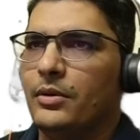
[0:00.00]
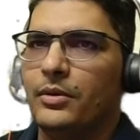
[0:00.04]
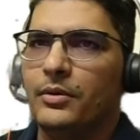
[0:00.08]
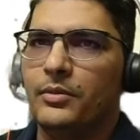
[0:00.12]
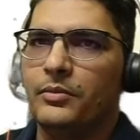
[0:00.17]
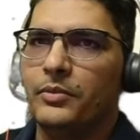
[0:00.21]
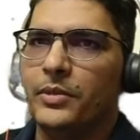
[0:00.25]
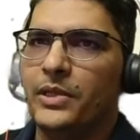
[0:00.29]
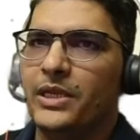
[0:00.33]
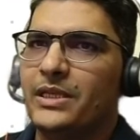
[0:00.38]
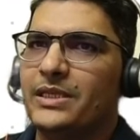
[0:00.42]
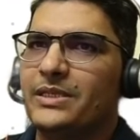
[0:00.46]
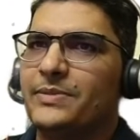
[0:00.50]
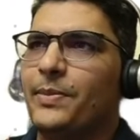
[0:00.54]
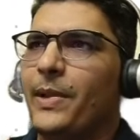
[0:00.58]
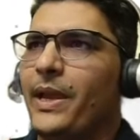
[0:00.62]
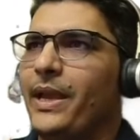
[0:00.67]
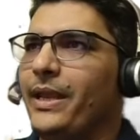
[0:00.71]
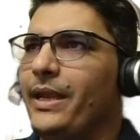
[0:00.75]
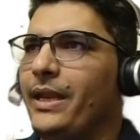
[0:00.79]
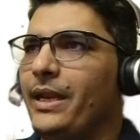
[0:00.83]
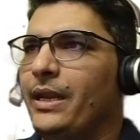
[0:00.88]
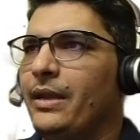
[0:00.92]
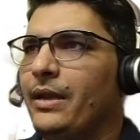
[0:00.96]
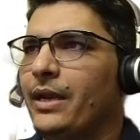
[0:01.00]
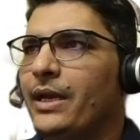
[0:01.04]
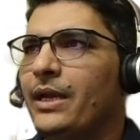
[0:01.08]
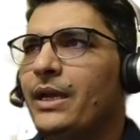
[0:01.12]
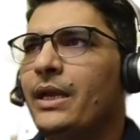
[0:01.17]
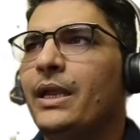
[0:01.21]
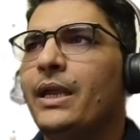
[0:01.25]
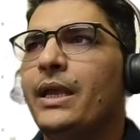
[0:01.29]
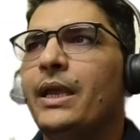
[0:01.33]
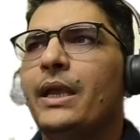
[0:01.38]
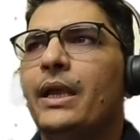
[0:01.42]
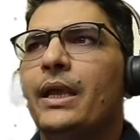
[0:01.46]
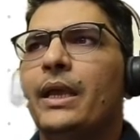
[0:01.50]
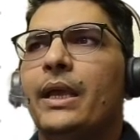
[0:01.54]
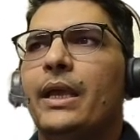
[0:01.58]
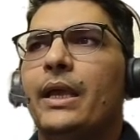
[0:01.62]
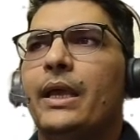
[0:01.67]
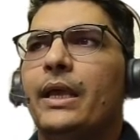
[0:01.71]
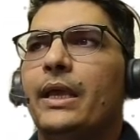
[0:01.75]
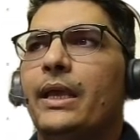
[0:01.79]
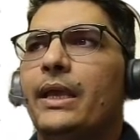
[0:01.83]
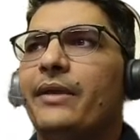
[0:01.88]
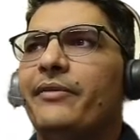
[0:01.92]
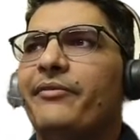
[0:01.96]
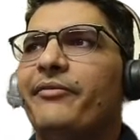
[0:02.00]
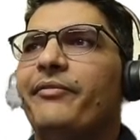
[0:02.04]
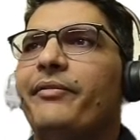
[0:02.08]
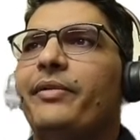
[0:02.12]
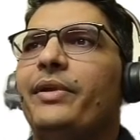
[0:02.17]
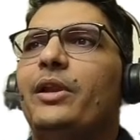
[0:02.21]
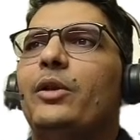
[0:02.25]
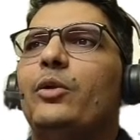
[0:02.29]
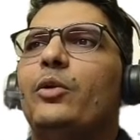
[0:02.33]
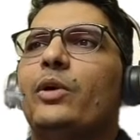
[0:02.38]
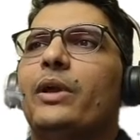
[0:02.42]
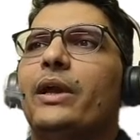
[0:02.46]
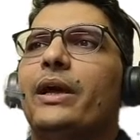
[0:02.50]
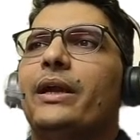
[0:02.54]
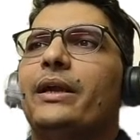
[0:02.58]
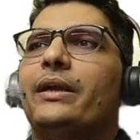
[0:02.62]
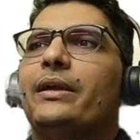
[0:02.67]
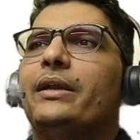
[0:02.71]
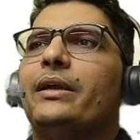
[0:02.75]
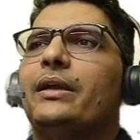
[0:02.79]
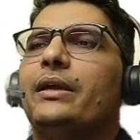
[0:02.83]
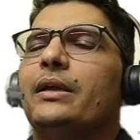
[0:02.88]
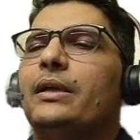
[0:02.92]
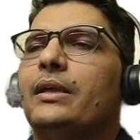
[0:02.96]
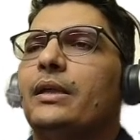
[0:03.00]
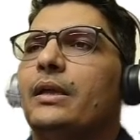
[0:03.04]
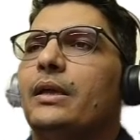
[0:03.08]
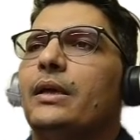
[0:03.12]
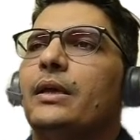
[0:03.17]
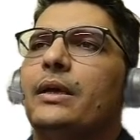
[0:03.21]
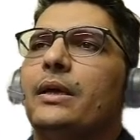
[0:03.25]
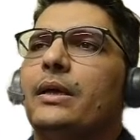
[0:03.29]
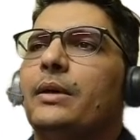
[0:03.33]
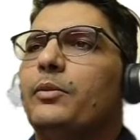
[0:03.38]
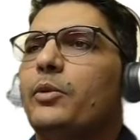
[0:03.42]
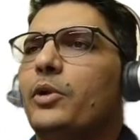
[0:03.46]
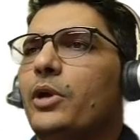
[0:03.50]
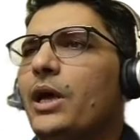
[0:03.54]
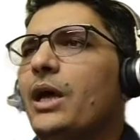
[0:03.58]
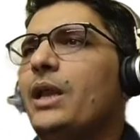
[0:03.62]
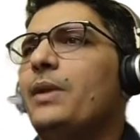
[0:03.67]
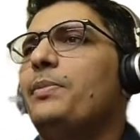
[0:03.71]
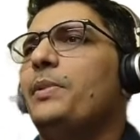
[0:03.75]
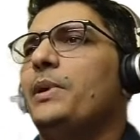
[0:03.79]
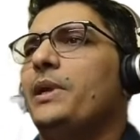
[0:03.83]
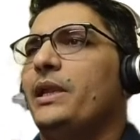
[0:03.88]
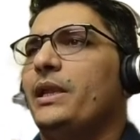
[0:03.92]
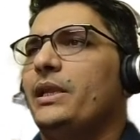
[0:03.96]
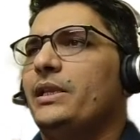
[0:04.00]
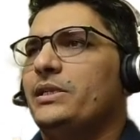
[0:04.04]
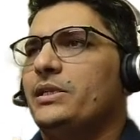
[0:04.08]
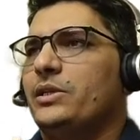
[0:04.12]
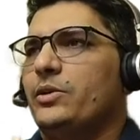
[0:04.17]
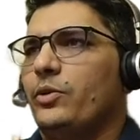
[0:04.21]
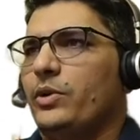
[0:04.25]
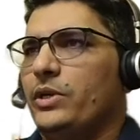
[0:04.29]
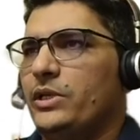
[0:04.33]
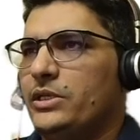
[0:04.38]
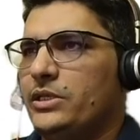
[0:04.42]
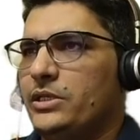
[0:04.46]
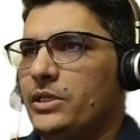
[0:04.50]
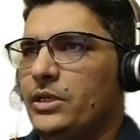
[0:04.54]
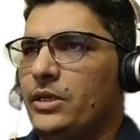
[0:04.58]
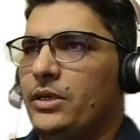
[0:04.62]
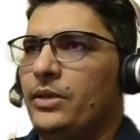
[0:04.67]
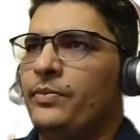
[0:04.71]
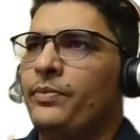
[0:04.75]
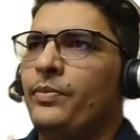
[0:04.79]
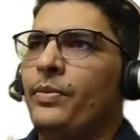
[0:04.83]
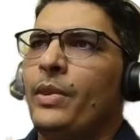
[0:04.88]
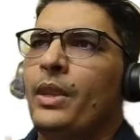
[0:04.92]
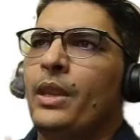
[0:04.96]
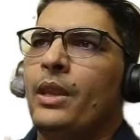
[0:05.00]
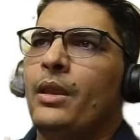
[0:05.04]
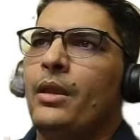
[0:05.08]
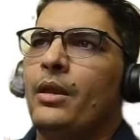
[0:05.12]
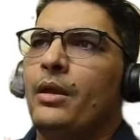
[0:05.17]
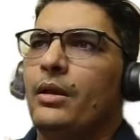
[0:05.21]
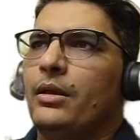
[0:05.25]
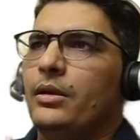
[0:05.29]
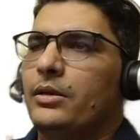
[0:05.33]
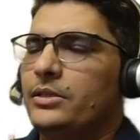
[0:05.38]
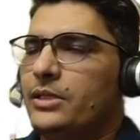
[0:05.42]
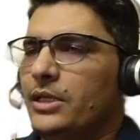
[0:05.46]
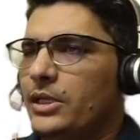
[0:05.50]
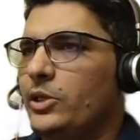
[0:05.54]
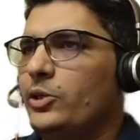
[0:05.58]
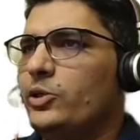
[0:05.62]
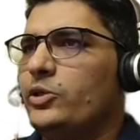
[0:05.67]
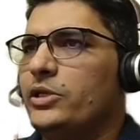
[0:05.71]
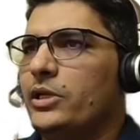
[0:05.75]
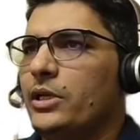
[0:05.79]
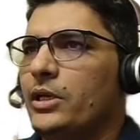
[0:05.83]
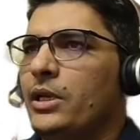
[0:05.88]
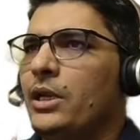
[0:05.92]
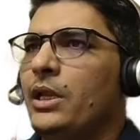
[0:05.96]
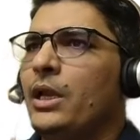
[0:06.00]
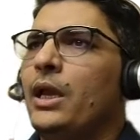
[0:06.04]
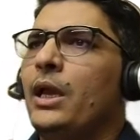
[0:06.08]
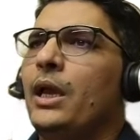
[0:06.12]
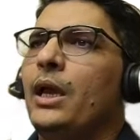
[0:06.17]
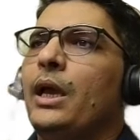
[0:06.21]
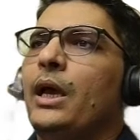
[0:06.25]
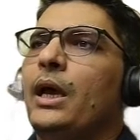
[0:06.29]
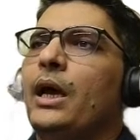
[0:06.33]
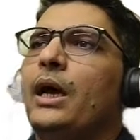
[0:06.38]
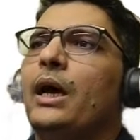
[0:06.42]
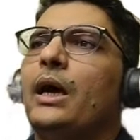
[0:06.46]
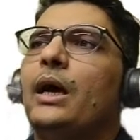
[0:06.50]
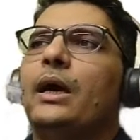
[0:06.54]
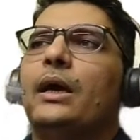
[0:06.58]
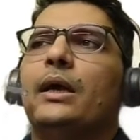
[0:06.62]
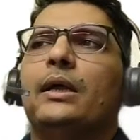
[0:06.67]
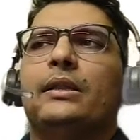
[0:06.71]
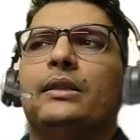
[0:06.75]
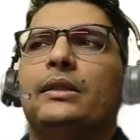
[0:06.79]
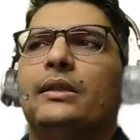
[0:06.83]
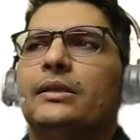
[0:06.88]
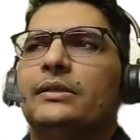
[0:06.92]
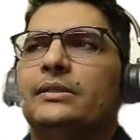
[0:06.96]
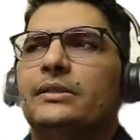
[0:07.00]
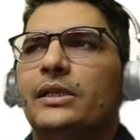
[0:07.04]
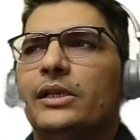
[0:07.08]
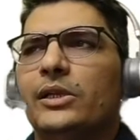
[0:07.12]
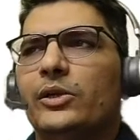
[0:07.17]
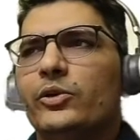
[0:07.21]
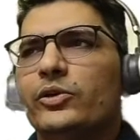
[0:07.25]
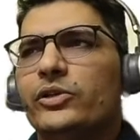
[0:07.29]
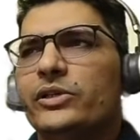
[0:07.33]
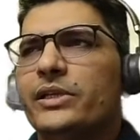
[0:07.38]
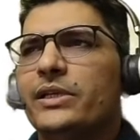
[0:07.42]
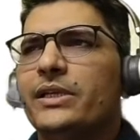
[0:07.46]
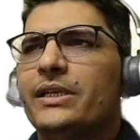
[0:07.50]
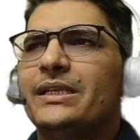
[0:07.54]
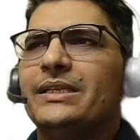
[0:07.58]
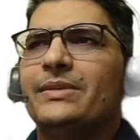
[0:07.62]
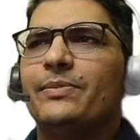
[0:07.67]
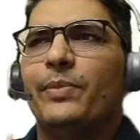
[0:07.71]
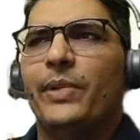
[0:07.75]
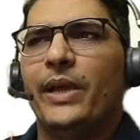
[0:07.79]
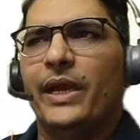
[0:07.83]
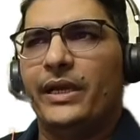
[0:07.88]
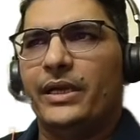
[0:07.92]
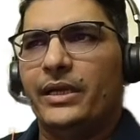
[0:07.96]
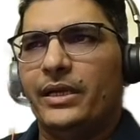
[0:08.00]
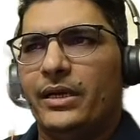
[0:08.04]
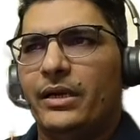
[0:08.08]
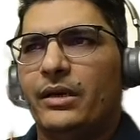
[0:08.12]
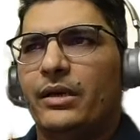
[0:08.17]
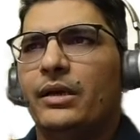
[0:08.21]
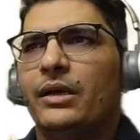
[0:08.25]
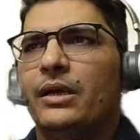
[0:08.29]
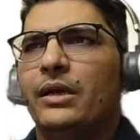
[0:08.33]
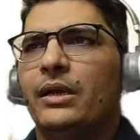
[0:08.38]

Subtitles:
inspiring, right? If we look at Munal Patel's question, solution, the solution is better.